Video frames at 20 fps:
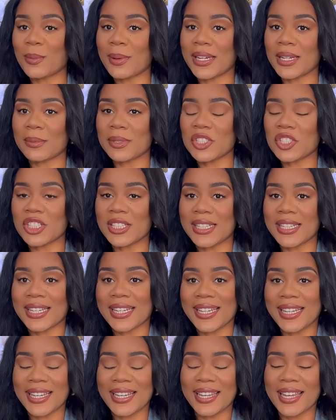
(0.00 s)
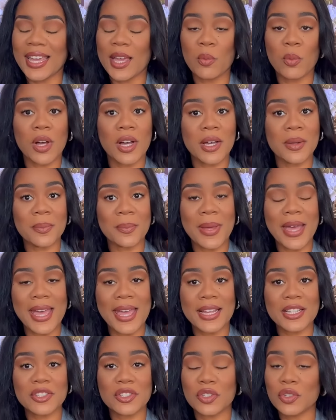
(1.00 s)
My name is Shaneka E and welcome
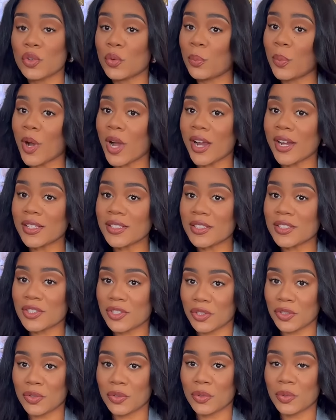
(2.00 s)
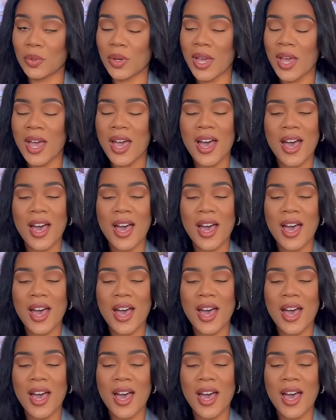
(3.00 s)
back to part two